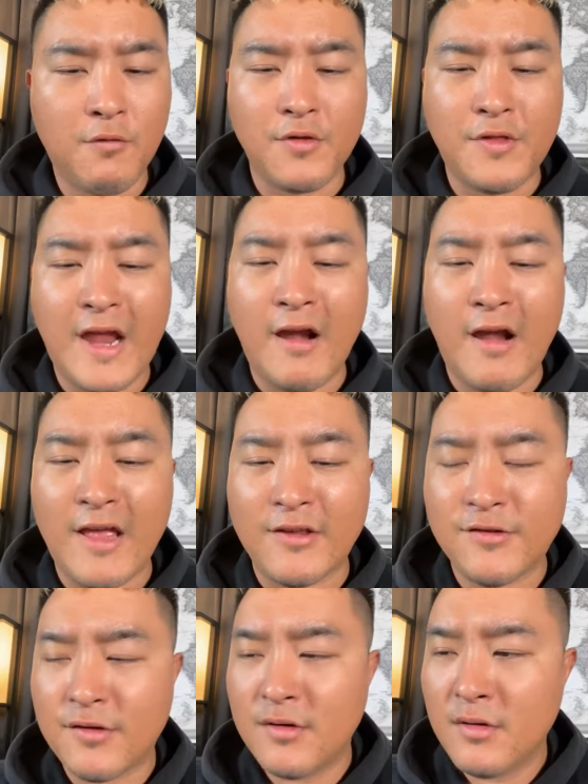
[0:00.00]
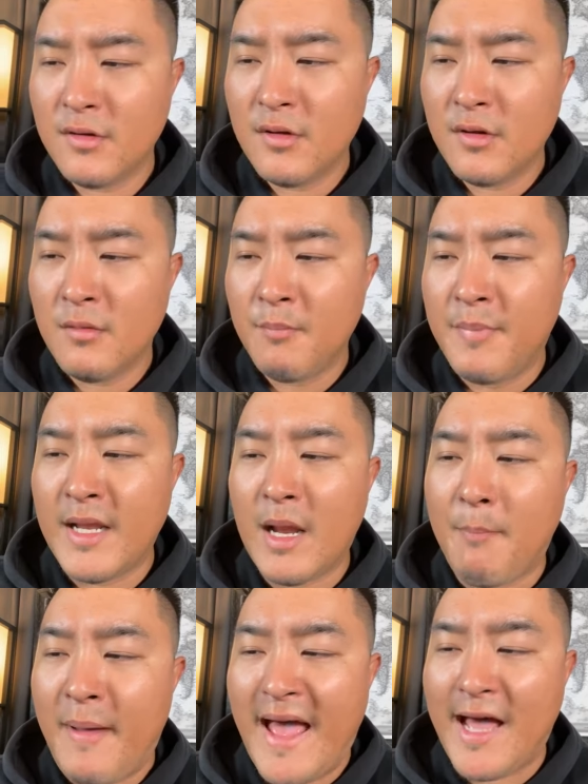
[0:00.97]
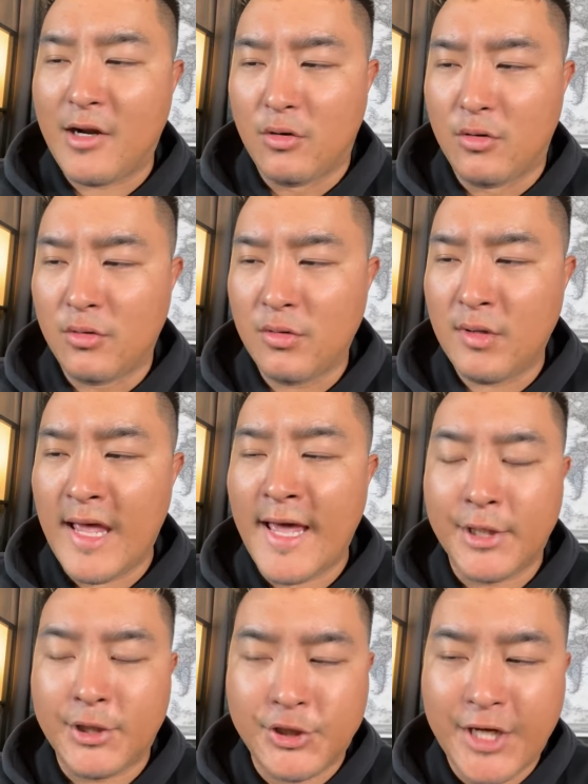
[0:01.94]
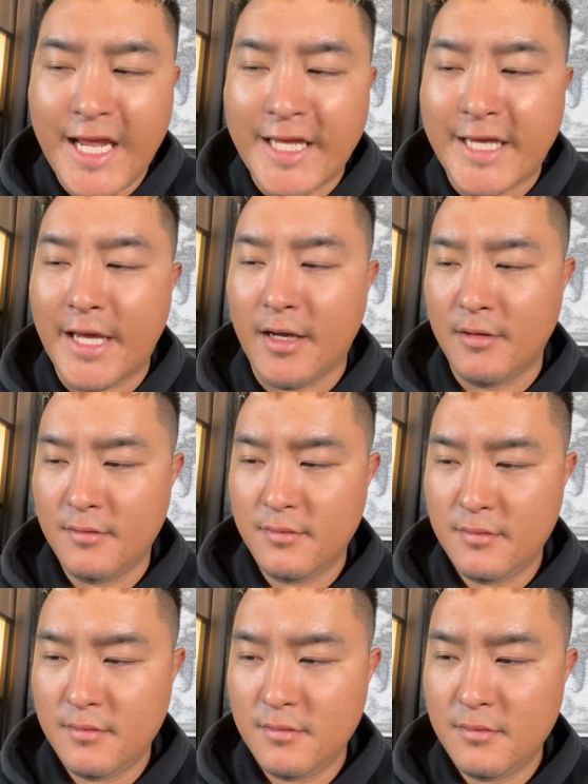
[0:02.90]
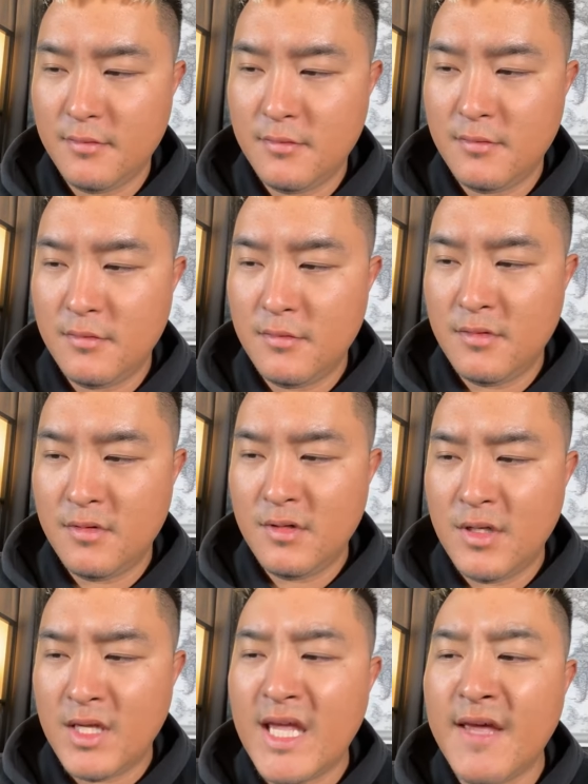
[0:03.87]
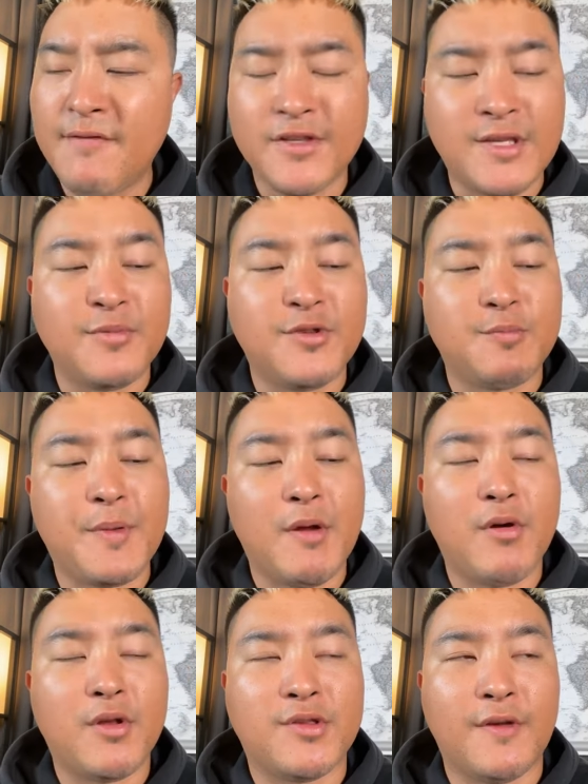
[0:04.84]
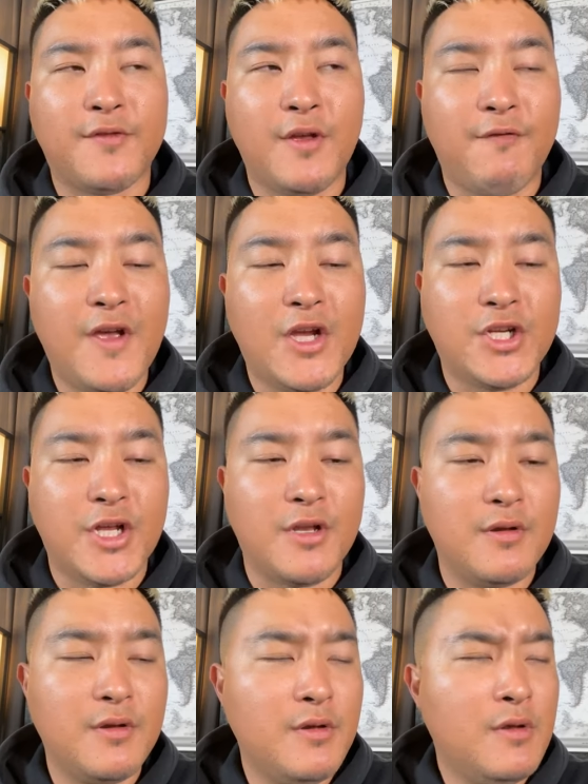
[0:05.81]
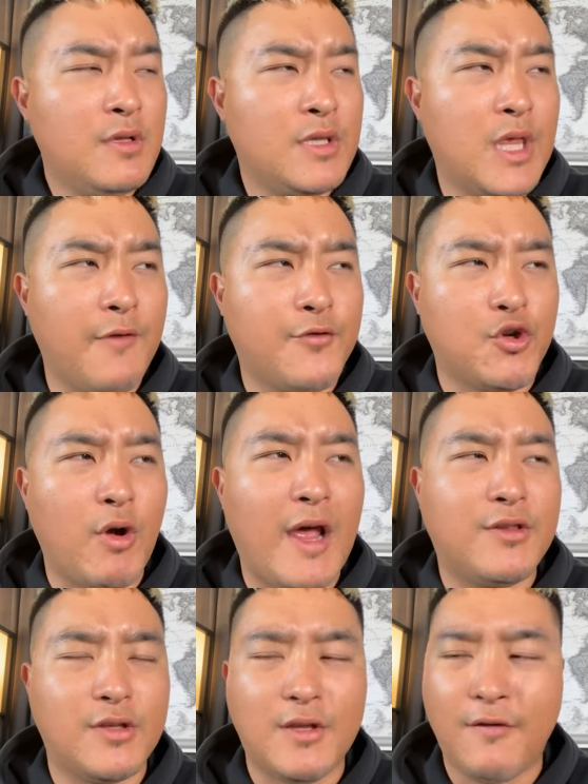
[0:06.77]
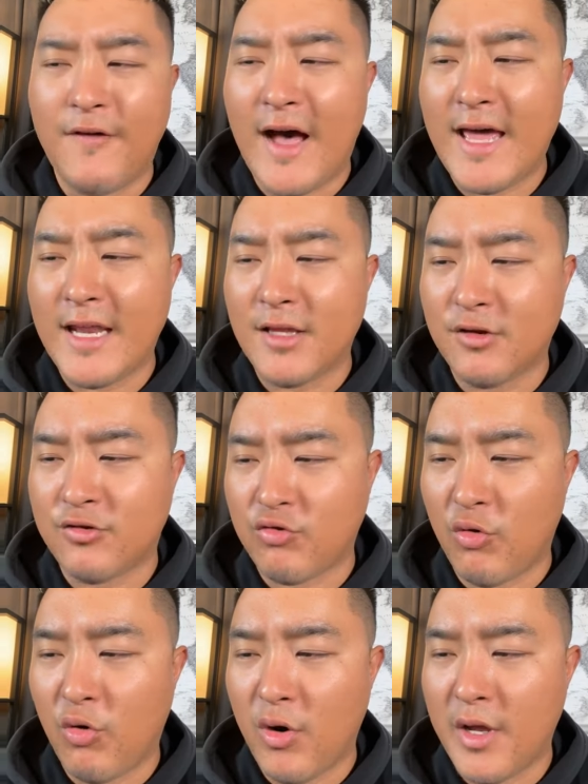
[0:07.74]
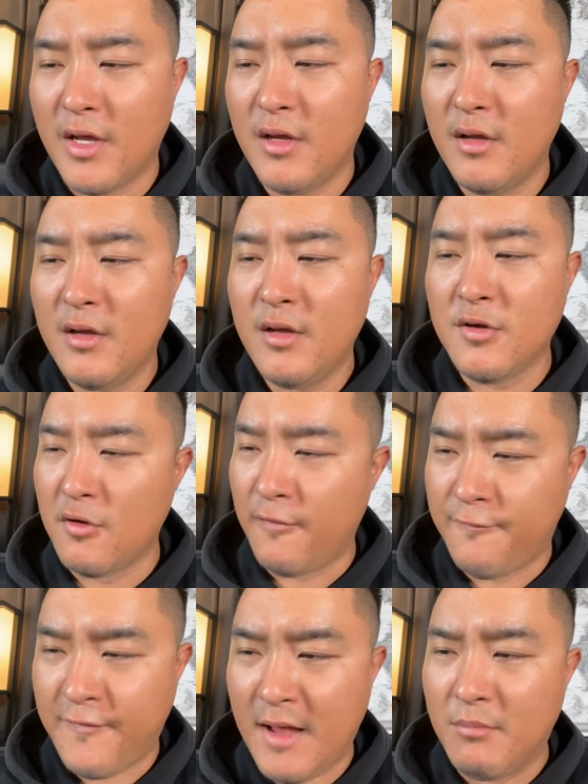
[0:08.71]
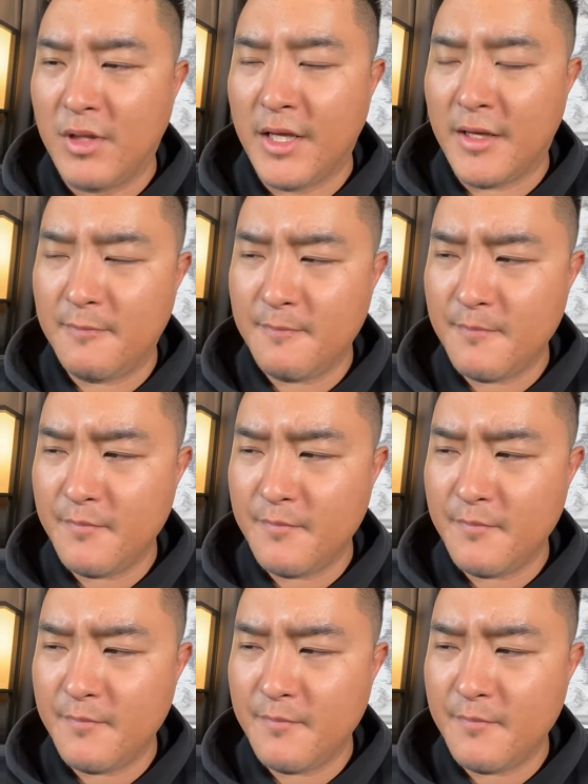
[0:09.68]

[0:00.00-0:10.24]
For there has been a battle and a shaking, even some spirits of division that have tried to divide and destroy your family.